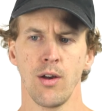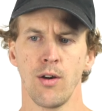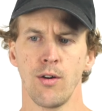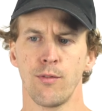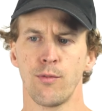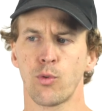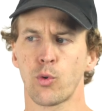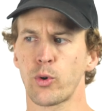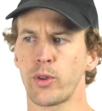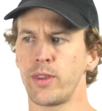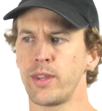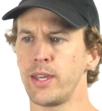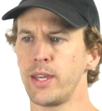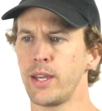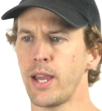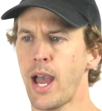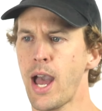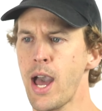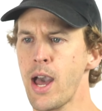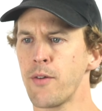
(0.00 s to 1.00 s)
for
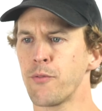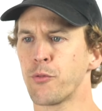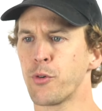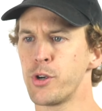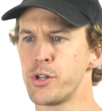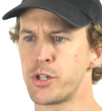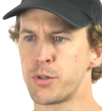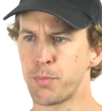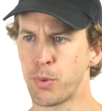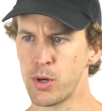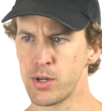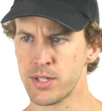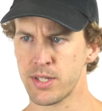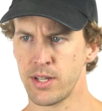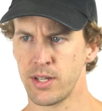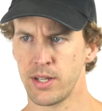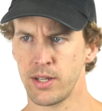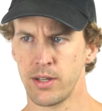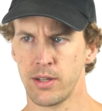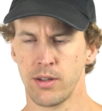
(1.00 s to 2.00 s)
the average
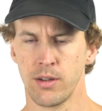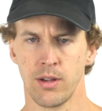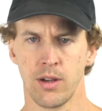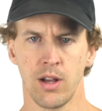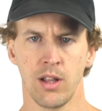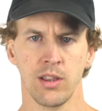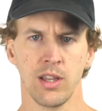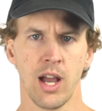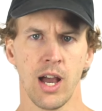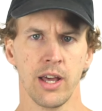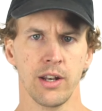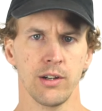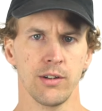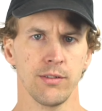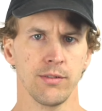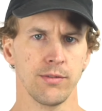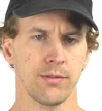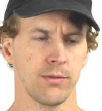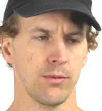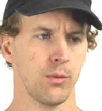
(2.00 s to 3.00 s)
person, a lot
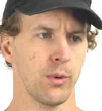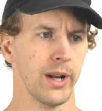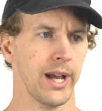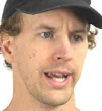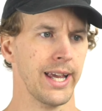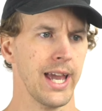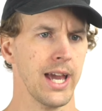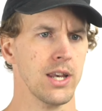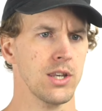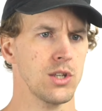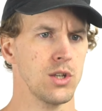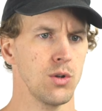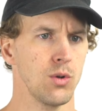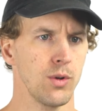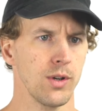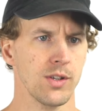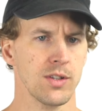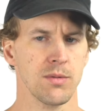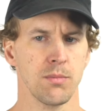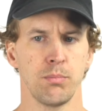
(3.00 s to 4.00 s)
of what I can do
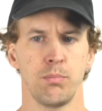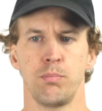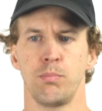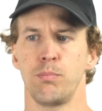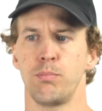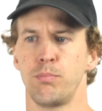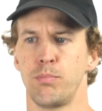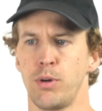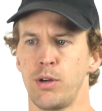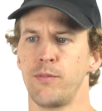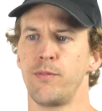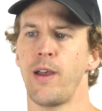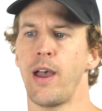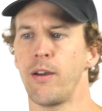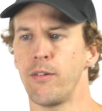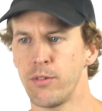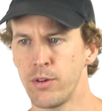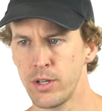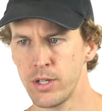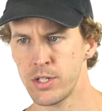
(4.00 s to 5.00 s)
is above
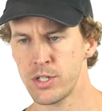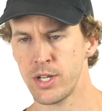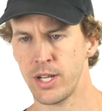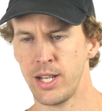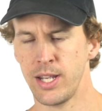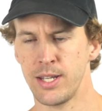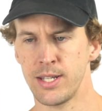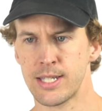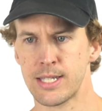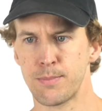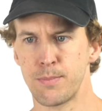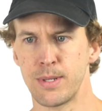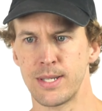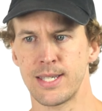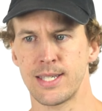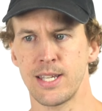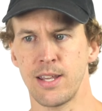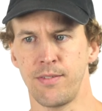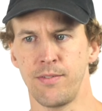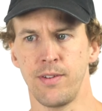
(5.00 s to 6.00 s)
average in
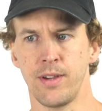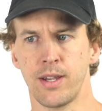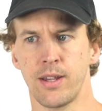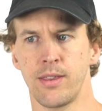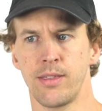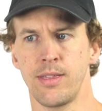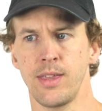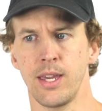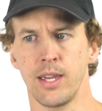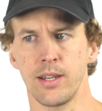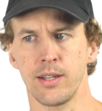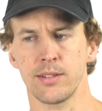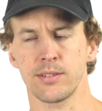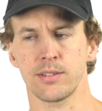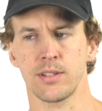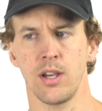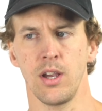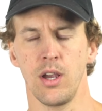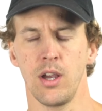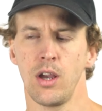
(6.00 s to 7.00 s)
specific things.
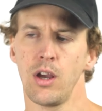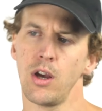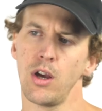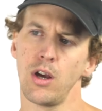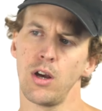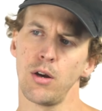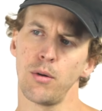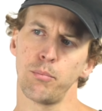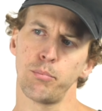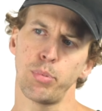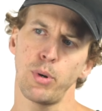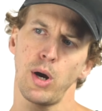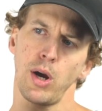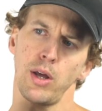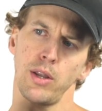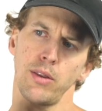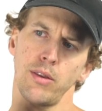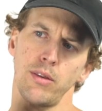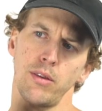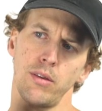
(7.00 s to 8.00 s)

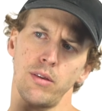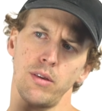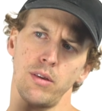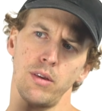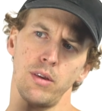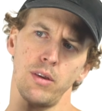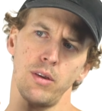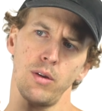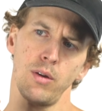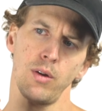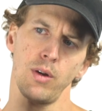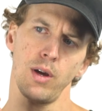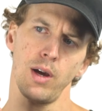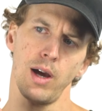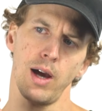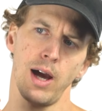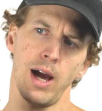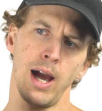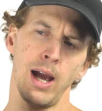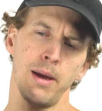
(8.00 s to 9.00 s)
But
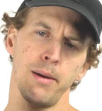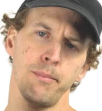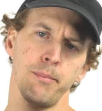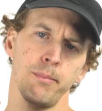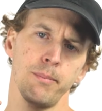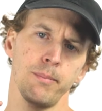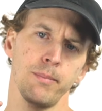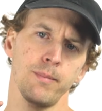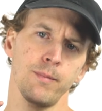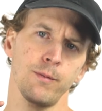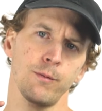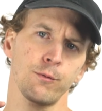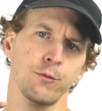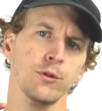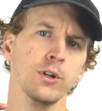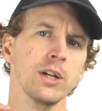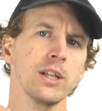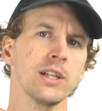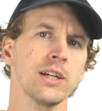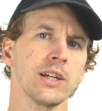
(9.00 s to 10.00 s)
I'm
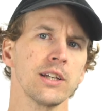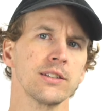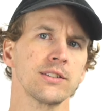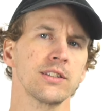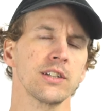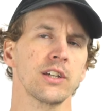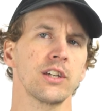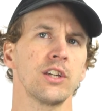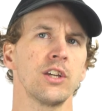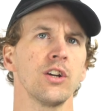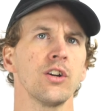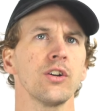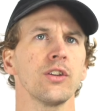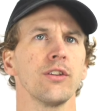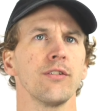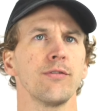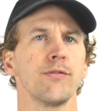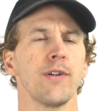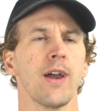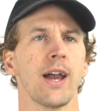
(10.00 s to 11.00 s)
really insecure in
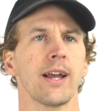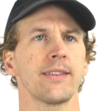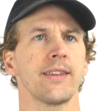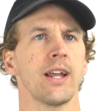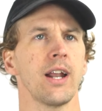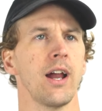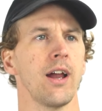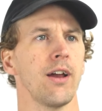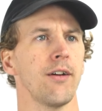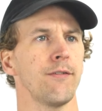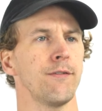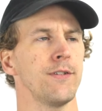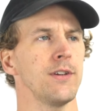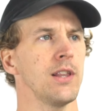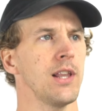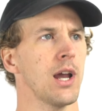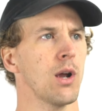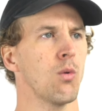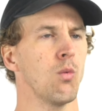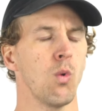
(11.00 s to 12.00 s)
the fact that I feel
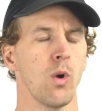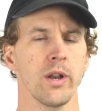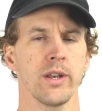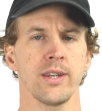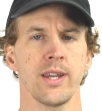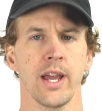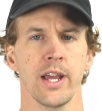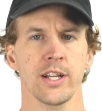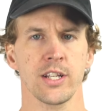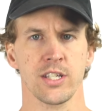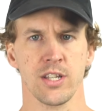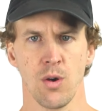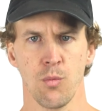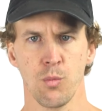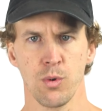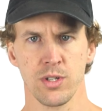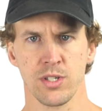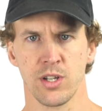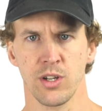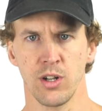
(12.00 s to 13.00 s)
like one day
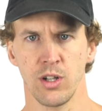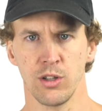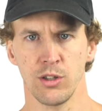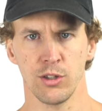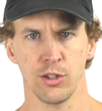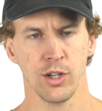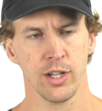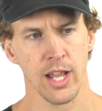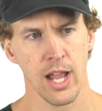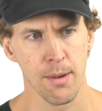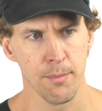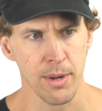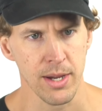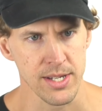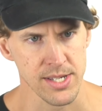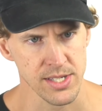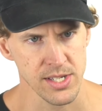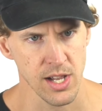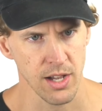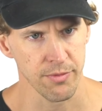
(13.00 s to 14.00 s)
someone's going to look at my
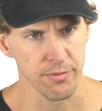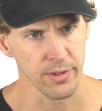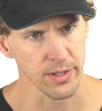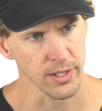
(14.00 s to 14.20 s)
stuff